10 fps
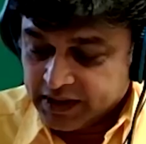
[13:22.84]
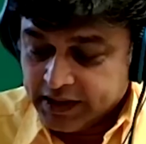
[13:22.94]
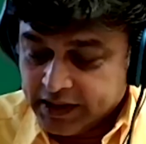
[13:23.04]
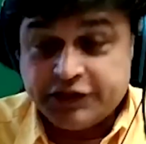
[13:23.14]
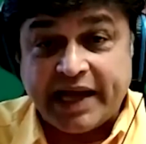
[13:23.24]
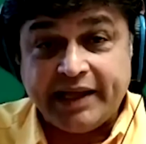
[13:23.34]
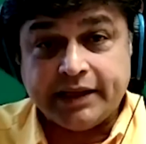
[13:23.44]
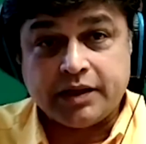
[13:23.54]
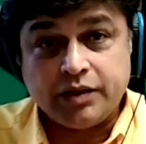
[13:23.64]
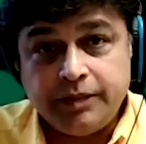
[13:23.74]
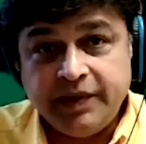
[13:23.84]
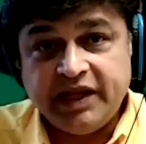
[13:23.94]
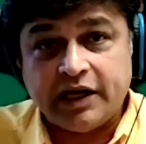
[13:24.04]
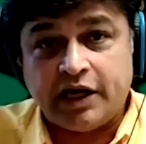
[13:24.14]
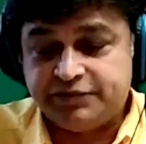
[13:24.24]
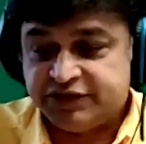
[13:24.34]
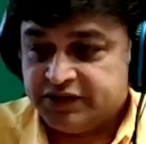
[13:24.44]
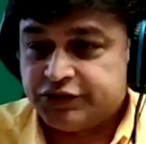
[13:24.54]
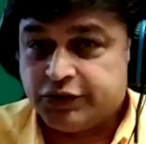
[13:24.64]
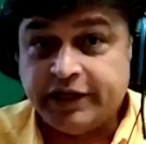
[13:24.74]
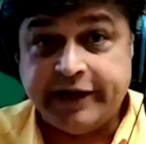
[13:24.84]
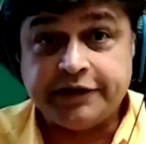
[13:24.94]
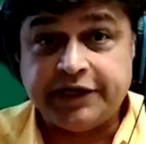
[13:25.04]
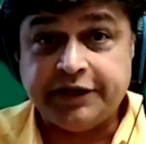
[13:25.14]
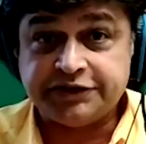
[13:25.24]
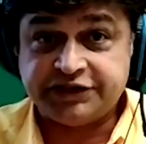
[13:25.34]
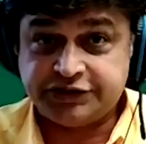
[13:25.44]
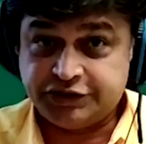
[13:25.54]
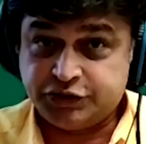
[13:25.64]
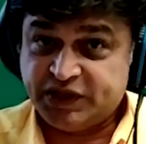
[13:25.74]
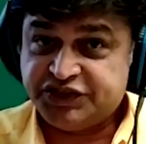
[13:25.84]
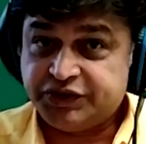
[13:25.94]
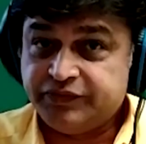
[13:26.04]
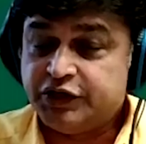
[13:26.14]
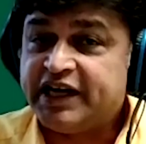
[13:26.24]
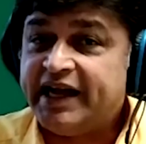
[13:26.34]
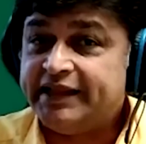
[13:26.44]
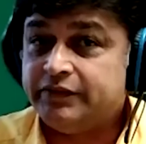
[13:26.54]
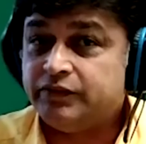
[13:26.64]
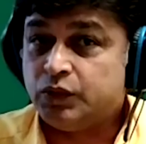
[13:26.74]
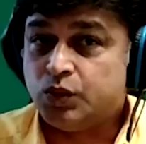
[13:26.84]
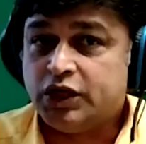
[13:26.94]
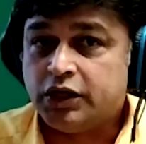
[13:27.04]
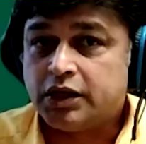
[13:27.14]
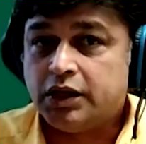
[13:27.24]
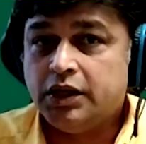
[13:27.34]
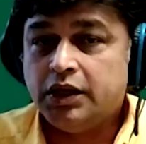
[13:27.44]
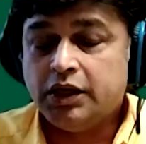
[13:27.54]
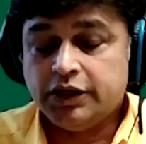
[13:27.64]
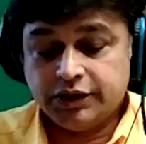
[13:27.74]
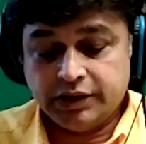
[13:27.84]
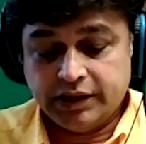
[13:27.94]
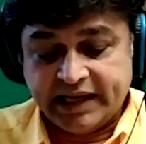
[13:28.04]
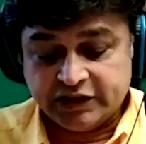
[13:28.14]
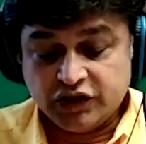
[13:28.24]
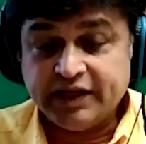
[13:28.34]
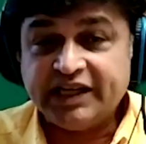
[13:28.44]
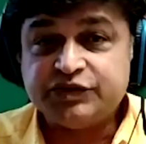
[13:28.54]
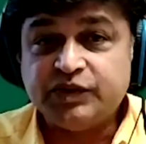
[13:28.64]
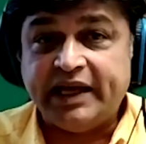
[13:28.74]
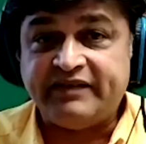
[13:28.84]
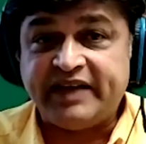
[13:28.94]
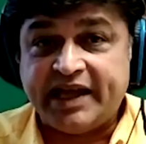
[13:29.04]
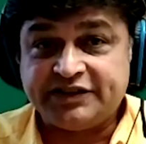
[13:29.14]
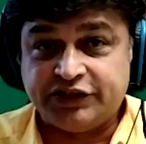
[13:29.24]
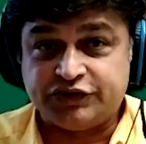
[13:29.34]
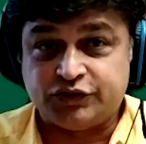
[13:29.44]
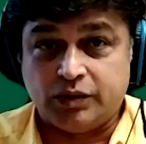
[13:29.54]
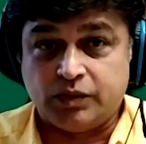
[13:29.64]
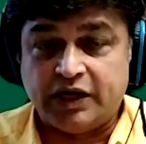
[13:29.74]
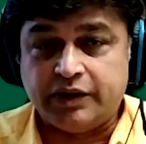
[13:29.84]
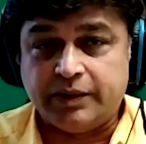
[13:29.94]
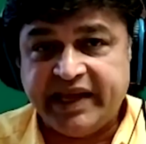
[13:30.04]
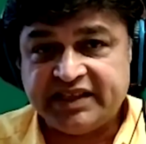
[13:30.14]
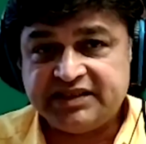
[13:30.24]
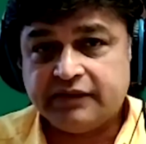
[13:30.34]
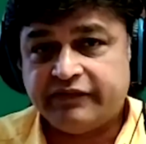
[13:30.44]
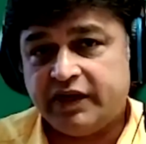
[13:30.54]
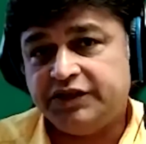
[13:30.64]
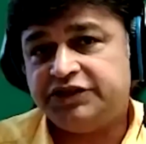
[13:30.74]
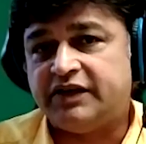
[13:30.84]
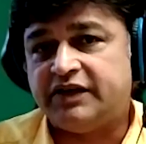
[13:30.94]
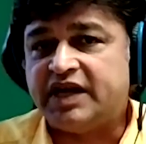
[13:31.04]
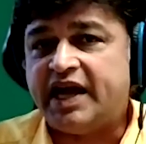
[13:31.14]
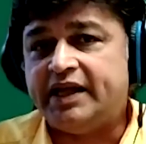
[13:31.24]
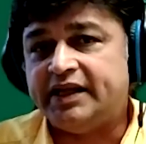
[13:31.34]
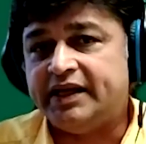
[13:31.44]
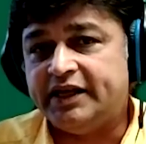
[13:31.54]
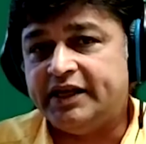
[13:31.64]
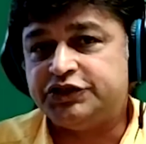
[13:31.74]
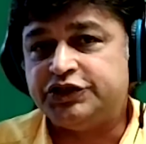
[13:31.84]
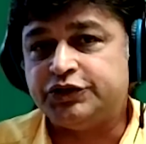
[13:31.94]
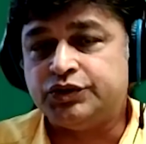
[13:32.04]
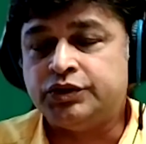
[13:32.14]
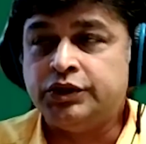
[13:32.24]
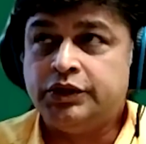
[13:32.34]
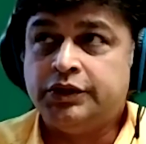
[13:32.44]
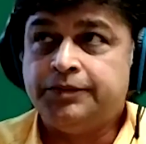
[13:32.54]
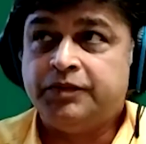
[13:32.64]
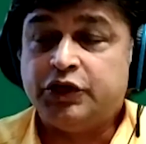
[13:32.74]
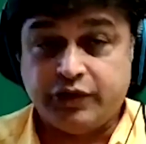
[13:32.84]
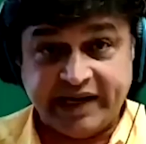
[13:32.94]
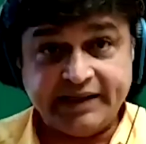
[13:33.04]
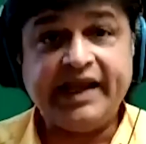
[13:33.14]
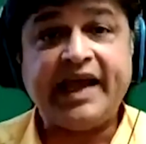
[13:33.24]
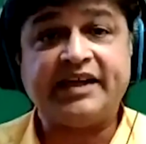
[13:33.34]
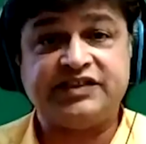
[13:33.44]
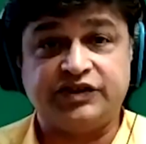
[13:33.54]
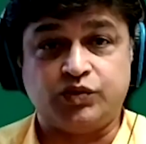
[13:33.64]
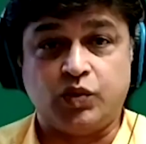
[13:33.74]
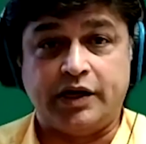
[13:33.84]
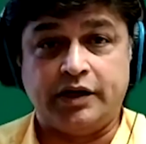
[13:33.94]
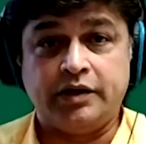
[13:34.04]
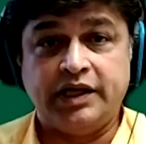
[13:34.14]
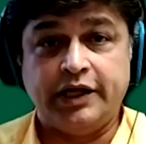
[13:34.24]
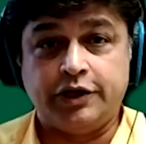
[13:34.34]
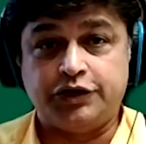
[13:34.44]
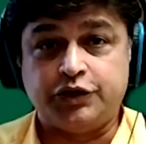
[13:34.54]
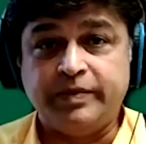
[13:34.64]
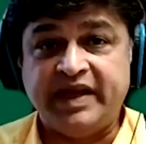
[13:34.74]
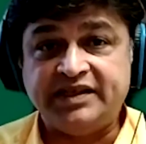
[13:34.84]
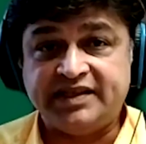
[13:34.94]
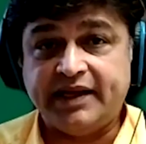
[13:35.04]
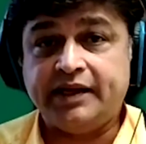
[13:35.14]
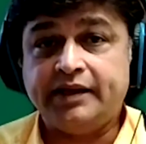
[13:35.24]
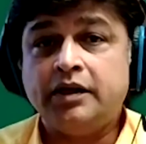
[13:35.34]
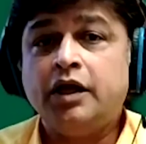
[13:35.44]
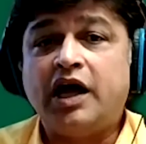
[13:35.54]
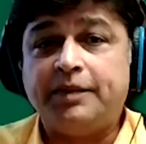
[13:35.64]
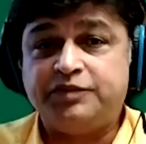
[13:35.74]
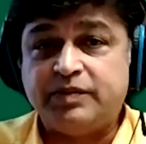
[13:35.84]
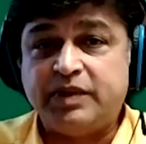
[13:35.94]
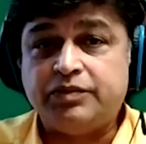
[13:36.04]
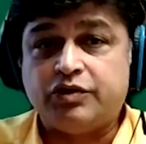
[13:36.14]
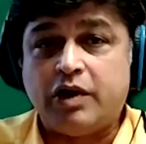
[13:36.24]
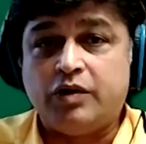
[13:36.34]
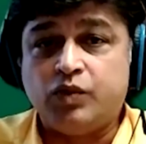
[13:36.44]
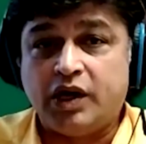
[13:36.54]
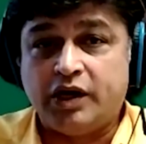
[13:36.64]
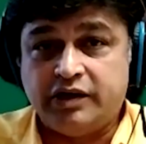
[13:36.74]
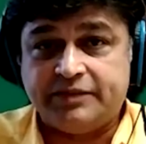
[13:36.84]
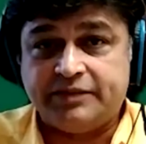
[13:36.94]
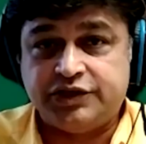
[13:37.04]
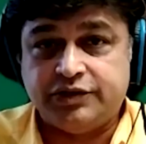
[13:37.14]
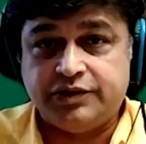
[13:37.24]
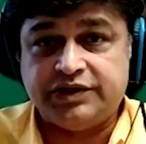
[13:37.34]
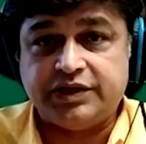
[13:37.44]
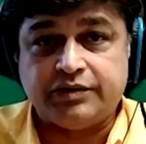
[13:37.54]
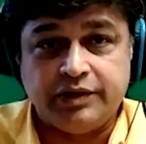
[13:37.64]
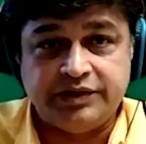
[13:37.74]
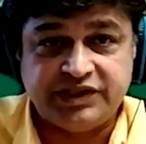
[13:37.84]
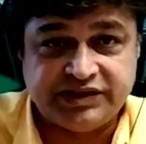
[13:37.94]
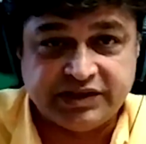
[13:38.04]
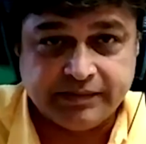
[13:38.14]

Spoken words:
Tiling could be an option. So here's a situation where tiling will work. As long as we have excess soil water, the basic function of tiling is to drain the excess water in order to maintain optimum groundwater depths during the growing season.